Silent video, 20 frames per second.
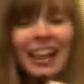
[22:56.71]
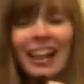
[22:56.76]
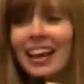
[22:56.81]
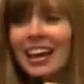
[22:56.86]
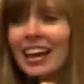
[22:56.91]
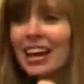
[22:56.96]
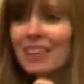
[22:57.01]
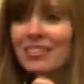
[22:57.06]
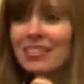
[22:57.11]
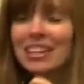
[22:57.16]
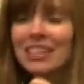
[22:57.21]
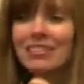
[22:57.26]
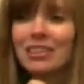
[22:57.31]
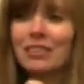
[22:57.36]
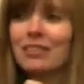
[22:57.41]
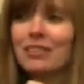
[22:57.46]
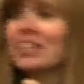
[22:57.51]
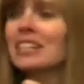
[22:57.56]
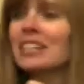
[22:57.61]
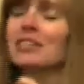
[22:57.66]
I haven't
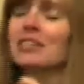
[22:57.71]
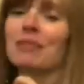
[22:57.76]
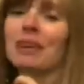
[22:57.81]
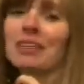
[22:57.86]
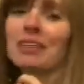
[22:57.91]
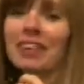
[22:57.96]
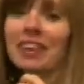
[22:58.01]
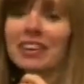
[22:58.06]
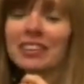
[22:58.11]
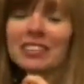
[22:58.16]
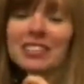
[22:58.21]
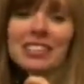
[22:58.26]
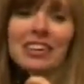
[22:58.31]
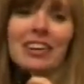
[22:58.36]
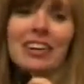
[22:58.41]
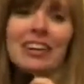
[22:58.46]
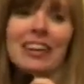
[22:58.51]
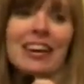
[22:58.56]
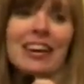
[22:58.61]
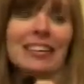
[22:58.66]
even reached my final
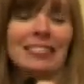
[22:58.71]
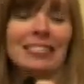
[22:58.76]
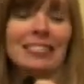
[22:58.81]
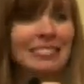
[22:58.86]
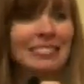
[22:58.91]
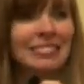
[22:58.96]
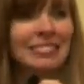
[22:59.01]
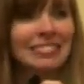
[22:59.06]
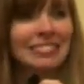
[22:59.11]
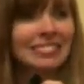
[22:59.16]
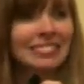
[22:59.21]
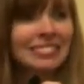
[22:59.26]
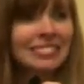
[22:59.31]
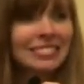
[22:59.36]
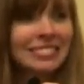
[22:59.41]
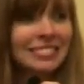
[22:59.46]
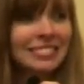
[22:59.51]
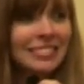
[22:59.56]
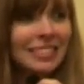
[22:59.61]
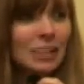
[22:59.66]
star yet.
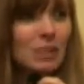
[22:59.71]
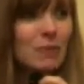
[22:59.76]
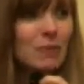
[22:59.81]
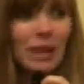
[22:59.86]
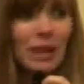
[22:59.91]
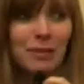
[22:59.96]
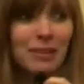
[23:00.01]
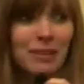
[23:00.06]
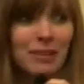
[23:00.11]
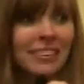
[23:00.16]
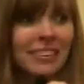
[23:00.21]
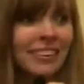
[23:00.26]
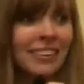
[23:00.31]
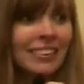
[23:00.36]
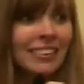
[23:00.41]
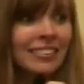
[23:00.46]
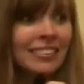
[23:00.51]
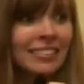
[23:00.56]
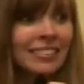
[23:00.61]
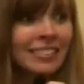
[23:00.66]
But I'm getting
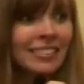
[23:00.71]
there.